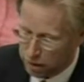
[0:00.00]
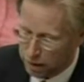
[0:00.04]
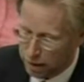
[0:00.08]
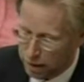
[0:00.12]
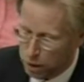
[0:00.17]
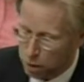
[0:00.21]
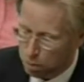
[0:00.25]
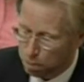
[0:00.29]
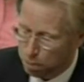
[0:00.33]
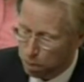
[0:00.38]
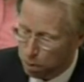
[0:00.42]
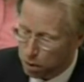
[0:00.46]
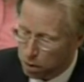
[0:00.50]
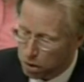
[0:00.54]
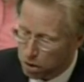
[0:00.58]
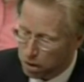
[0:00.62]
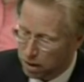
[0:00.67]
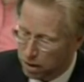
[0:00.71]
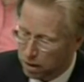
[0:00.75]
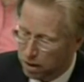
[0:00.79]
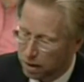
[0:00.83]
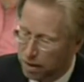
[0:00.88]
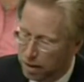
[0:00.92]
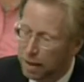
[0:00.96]
each
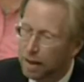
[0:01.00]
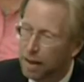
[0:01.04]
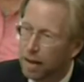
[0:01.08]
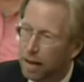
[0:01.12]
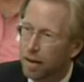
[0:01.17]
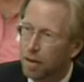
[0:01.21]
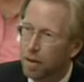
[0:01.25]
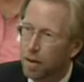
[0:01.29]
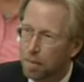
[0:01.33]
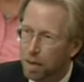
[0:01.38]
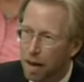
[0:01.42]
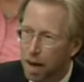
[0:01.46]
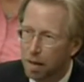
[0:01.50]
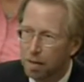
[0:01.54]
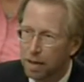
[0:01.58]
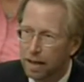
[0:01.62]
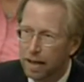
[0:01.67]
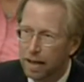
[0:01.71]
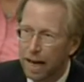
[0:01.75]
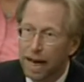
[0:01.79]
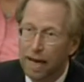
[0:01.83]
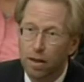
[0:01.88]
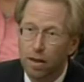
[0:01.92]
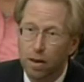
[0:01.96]
person, the
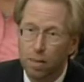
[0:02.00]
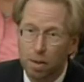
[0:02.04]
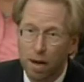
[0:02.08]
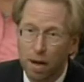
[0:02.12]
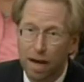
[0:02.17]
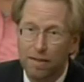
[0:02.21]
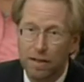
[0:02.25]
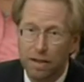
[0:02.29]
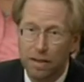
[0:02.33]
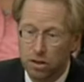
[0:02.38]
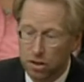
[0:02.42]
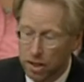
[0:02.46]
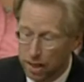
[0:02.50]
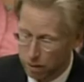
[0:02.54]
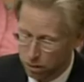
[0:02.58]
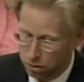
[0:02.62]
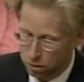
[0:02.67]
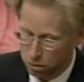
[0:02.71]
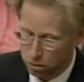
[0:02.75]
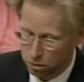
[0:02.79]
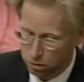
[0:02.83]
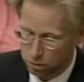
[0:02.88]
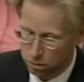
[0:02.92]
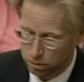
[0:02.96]
public, and the private
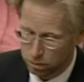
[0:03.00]
sector.